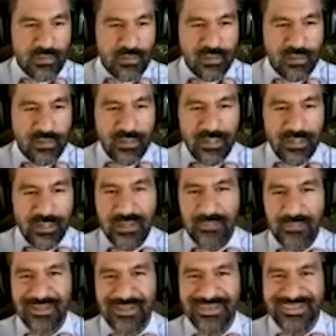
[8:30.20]
I
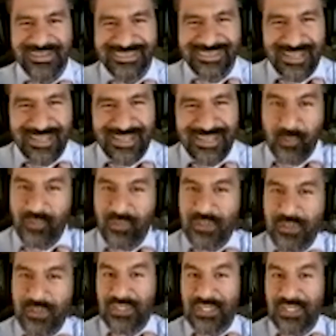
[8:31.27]
don't trust
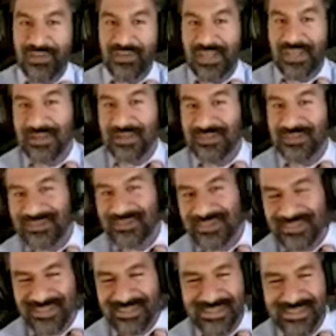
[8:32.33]
the internet.
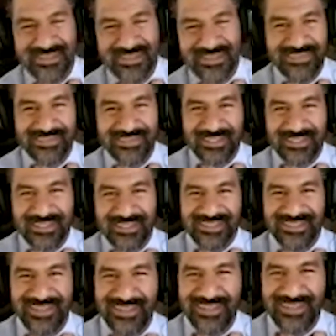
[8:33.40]
Well, the
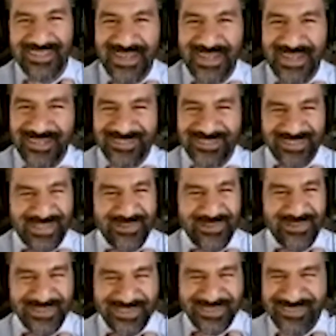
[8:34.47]
internet is allowing
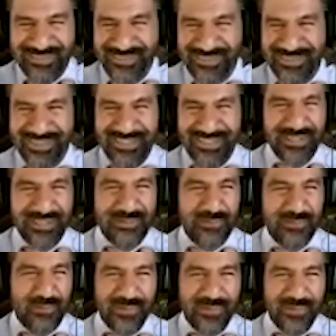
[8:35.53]
this
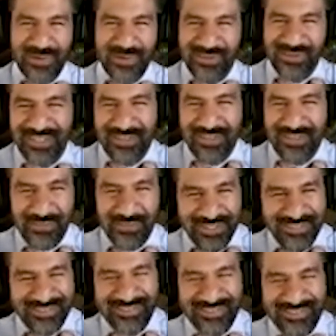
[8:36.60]
webinar to take
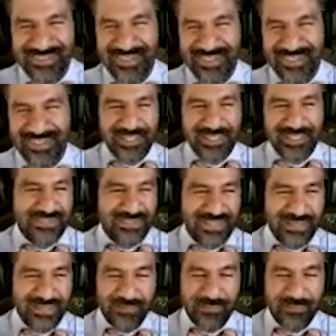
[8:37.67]
place. The internet
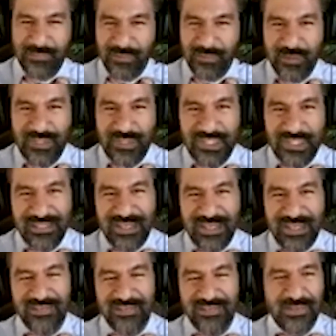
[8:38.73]
revolution
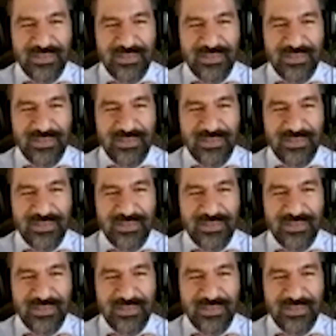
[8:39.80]
has